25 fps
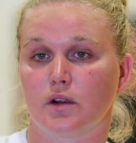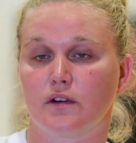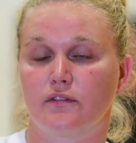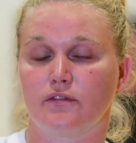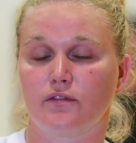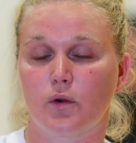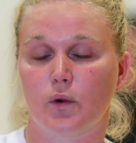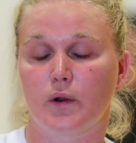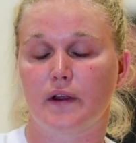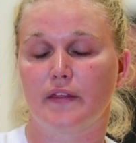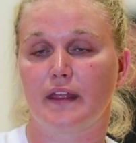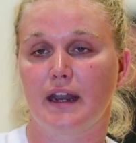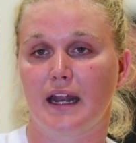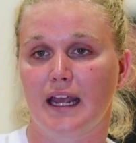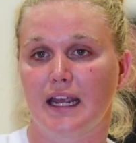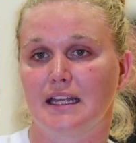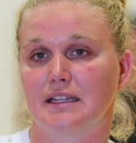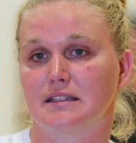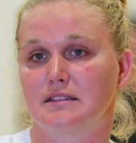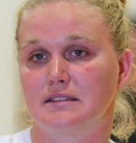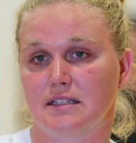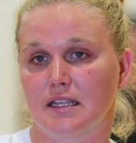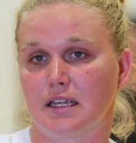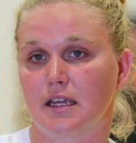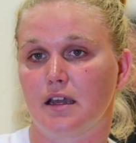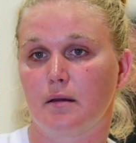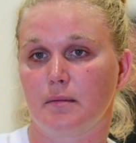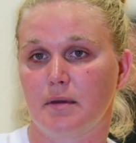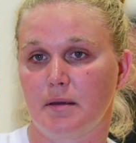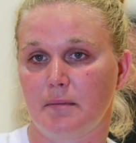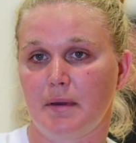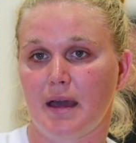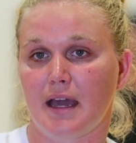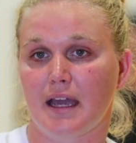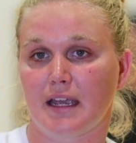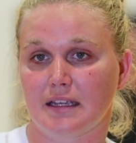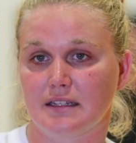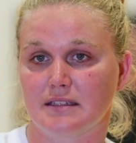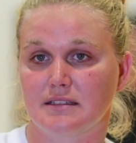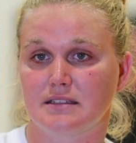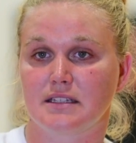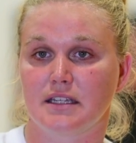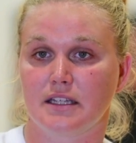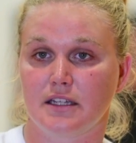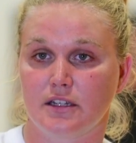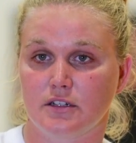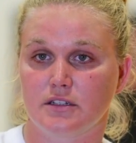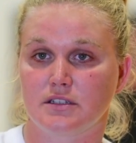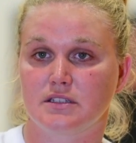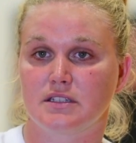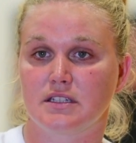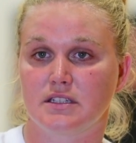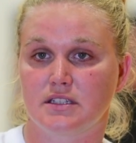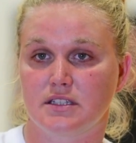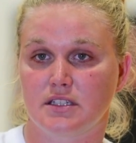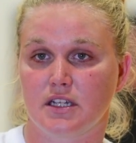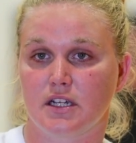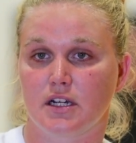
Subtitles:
are 4 that I can see coming back as seniors this